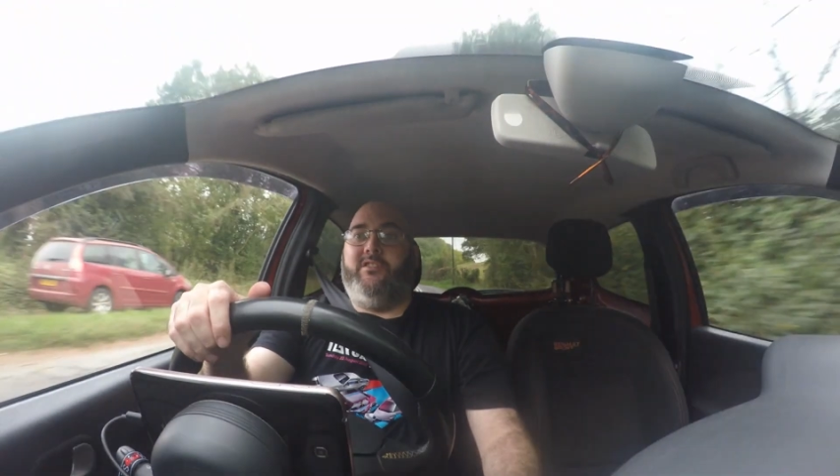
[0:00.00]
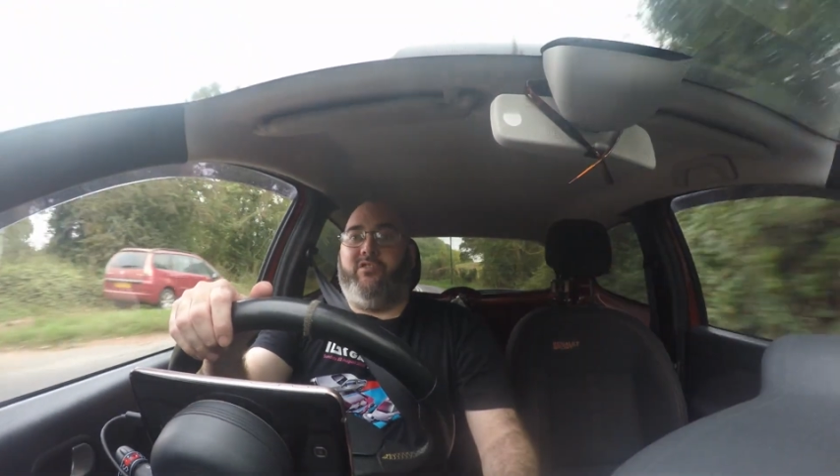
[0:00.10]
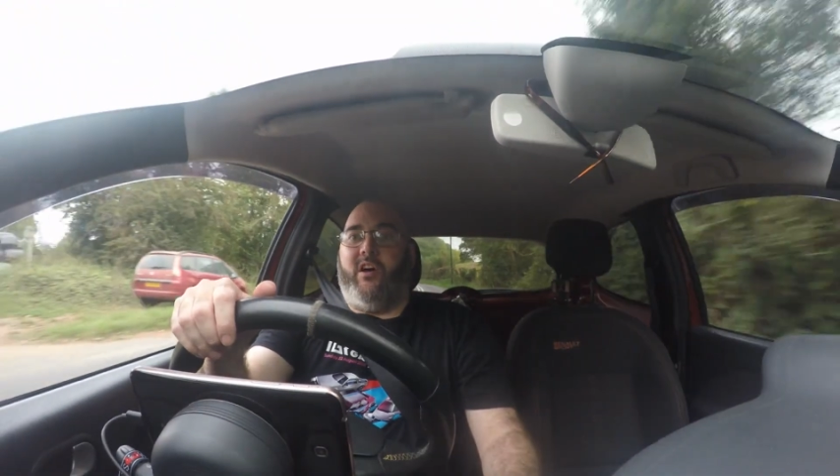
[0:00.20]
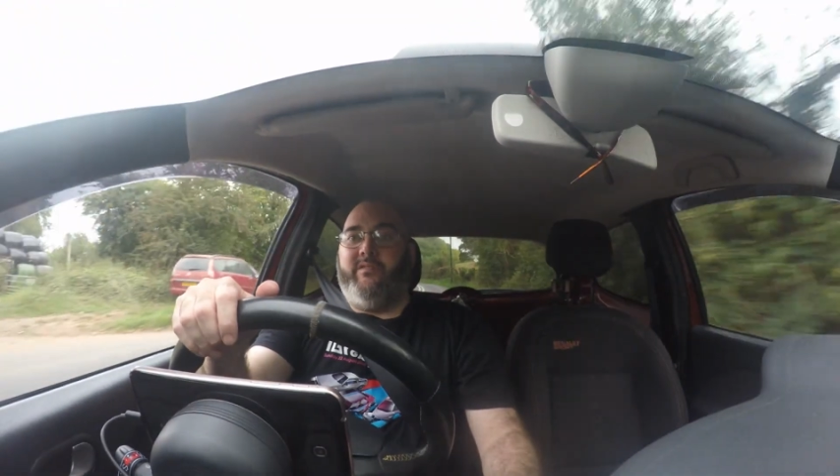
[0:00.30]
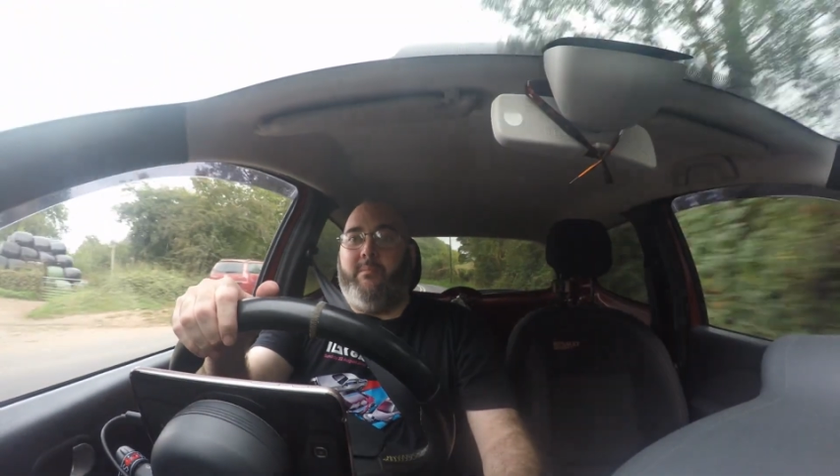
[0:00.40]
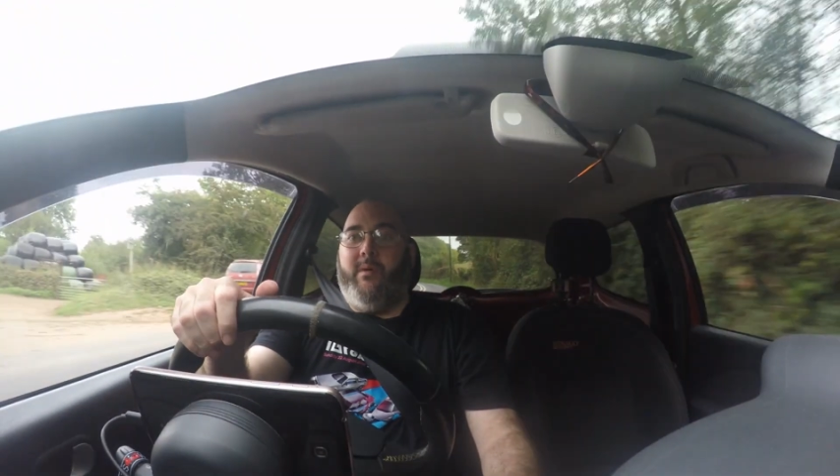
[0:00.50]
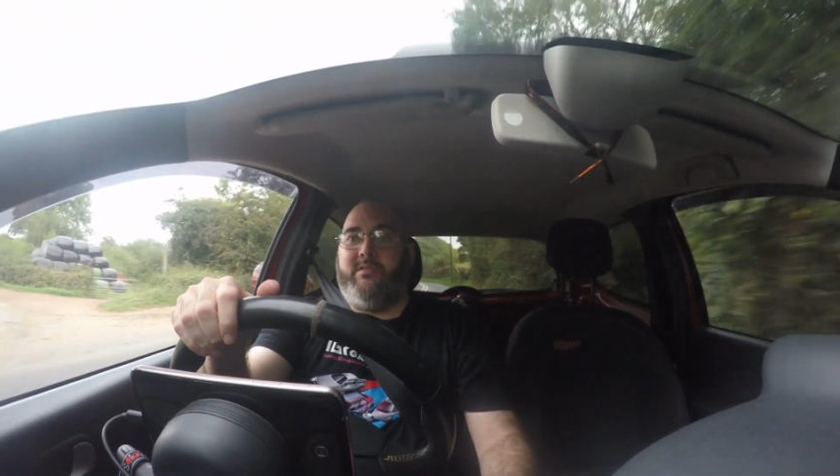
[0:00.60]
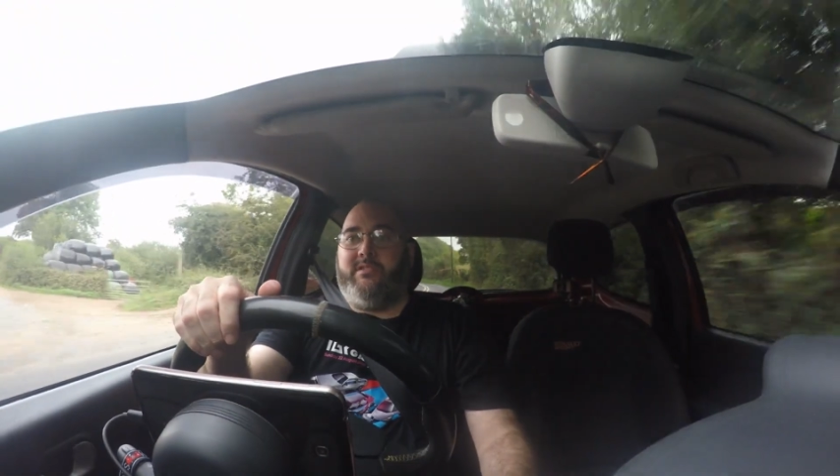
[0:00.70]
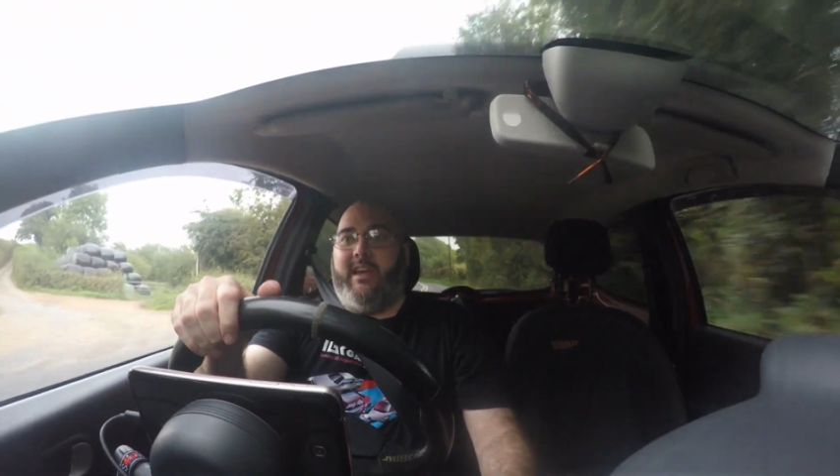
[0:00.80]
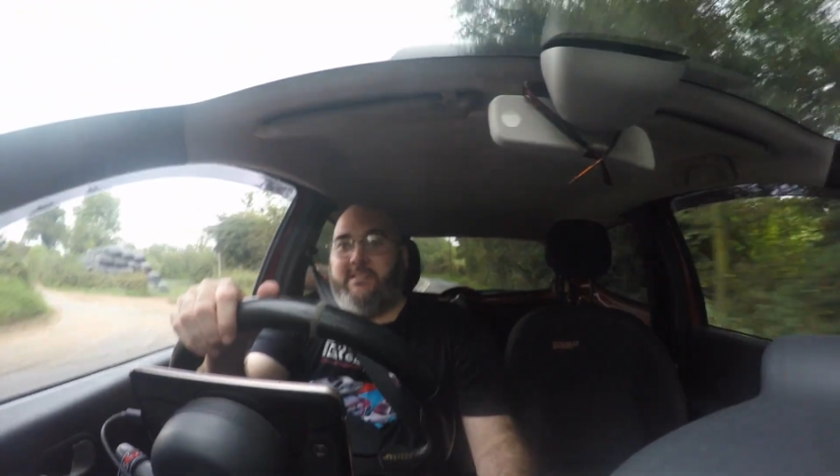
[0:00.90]
drive it
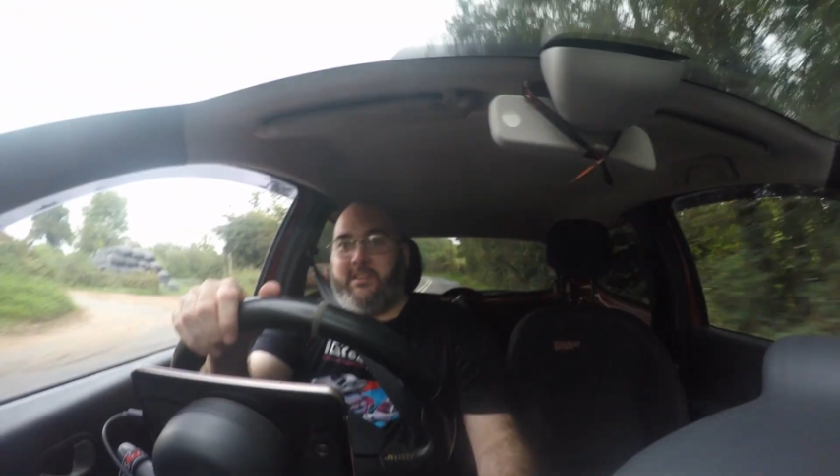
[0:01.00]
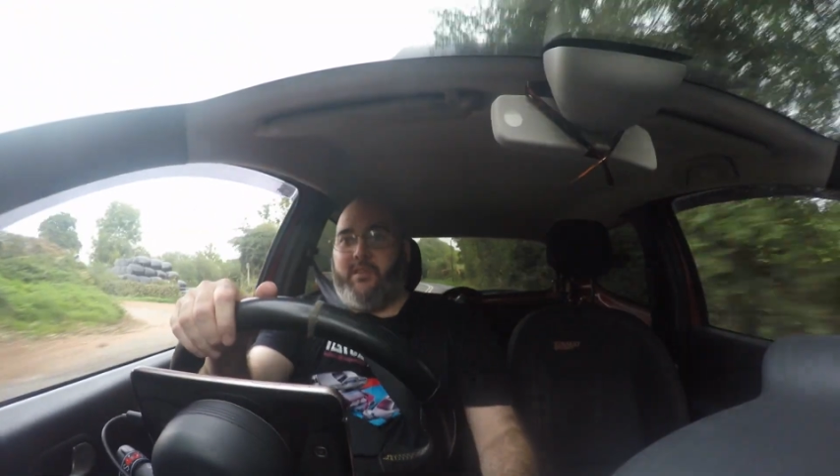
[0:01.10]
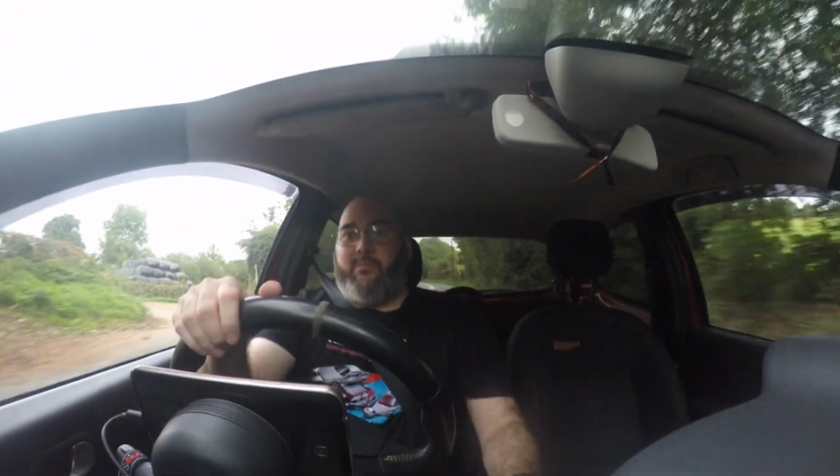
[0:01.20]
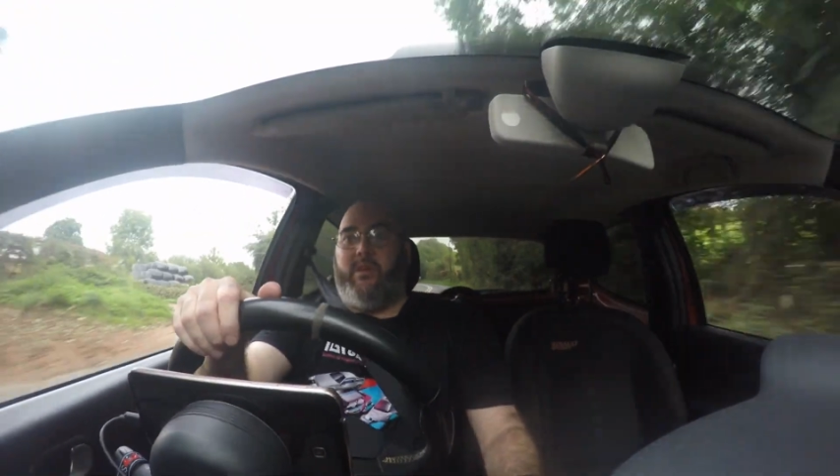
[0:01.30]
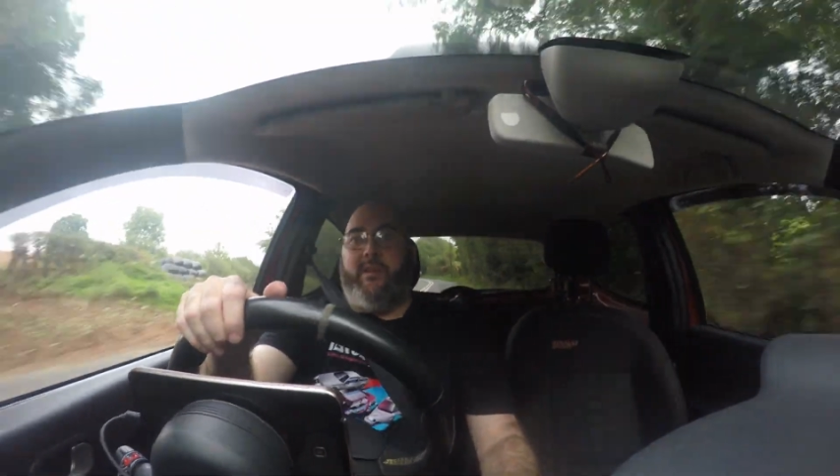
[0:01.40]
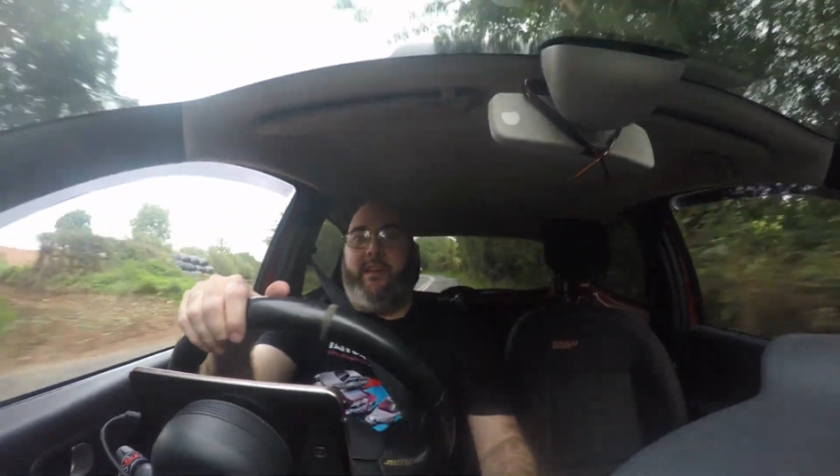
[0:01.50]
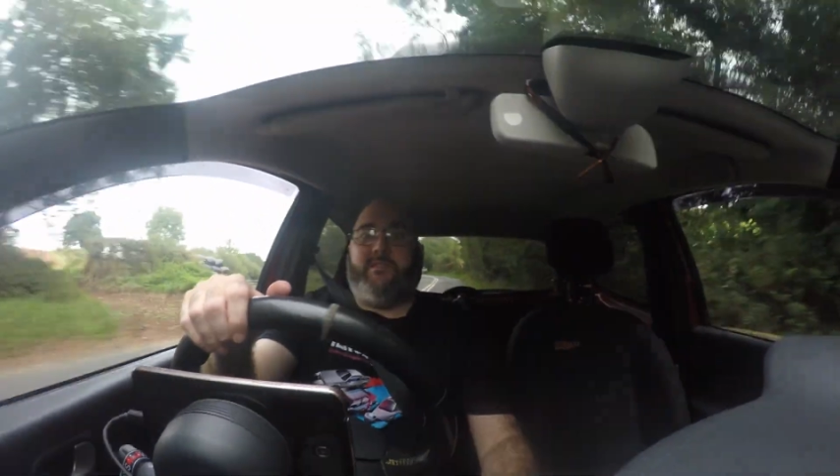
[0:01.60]
most days, I commute in